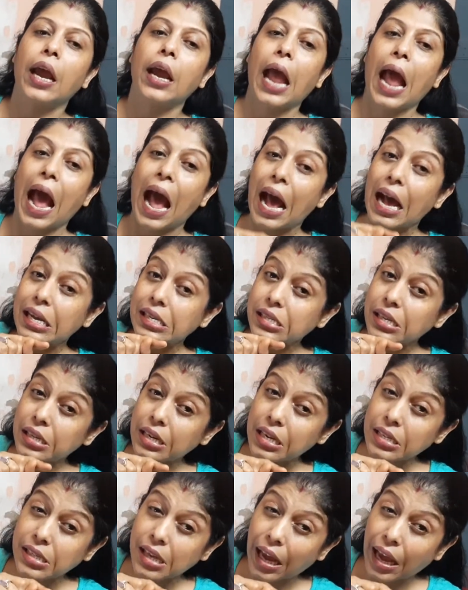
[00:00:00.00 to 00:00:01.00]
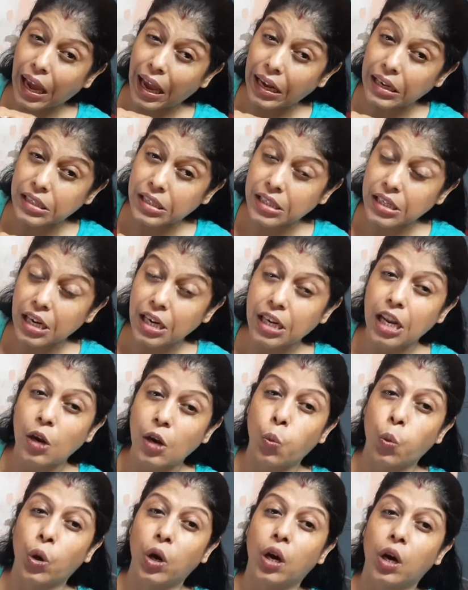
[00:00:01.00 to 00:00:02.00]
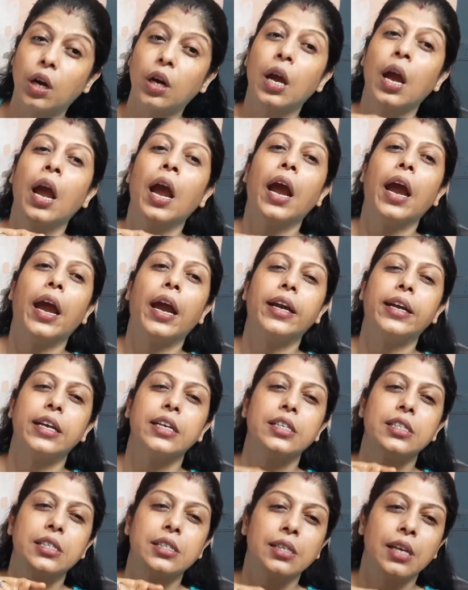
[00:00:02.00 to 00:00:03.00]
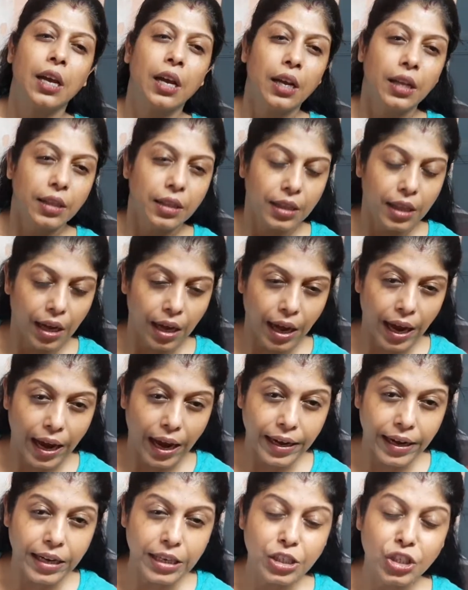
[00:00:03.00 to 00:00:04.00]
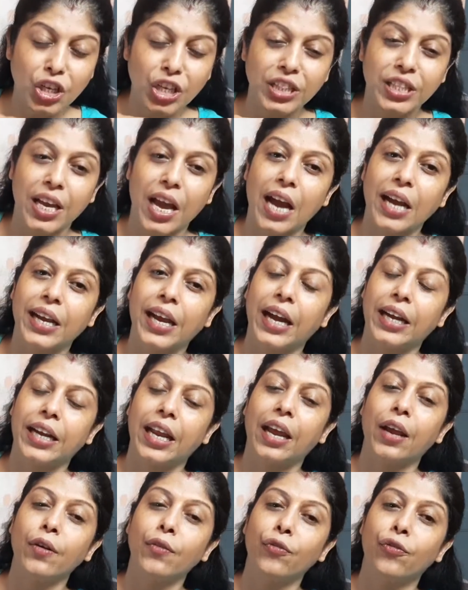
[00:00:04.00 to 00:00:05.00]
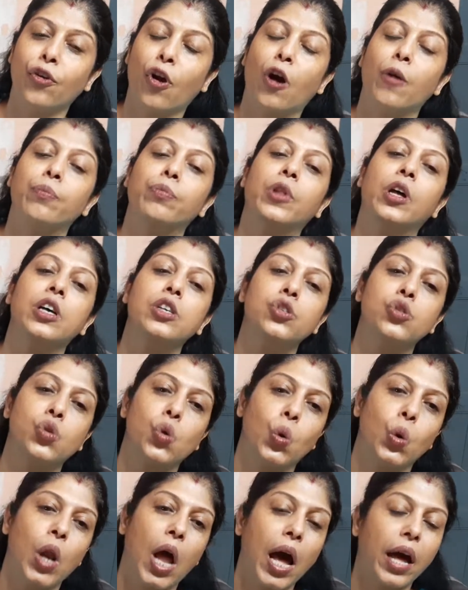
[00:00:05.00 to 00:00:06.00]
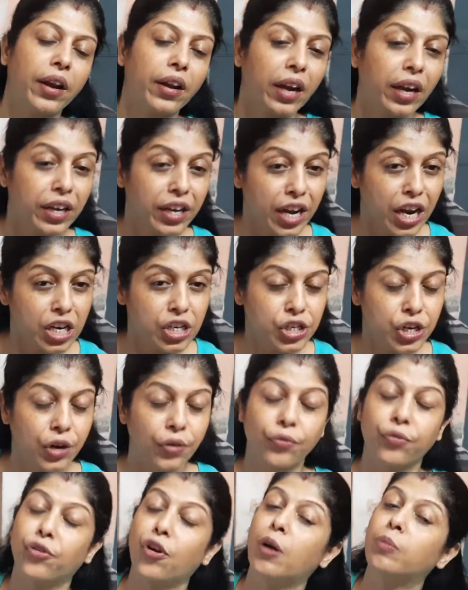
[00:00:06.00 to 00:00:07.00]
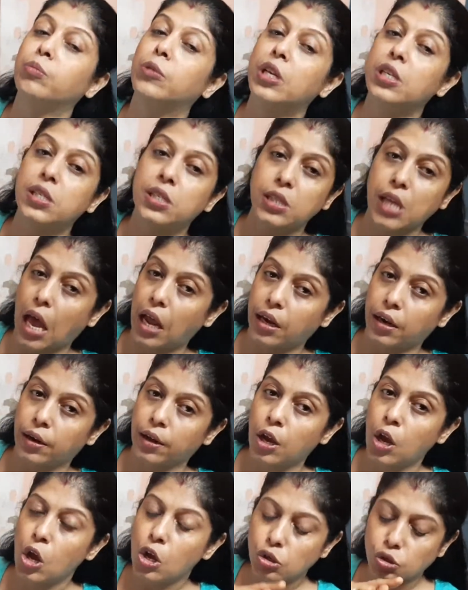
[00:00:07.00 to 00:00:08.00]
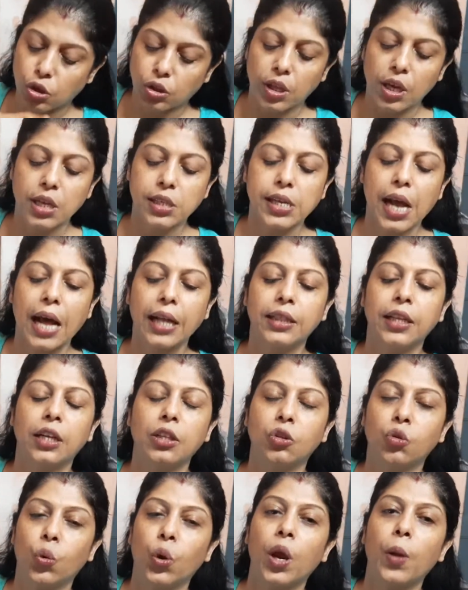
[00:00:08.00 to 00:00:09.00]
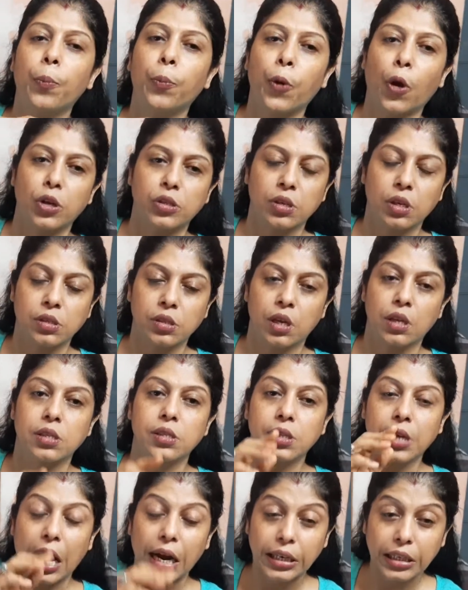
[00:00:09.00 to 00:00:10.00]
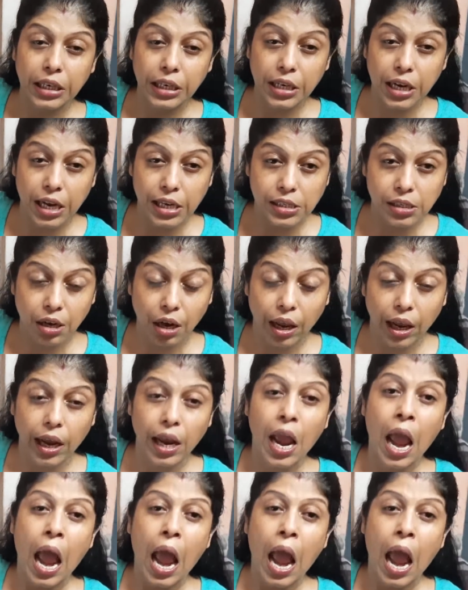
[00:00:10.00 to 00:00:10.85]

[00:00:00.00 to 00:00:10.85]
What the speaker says: As it is an external work, it is the energy they are getting from the solar radiation, from the sun. So these are the three processes. Continuously,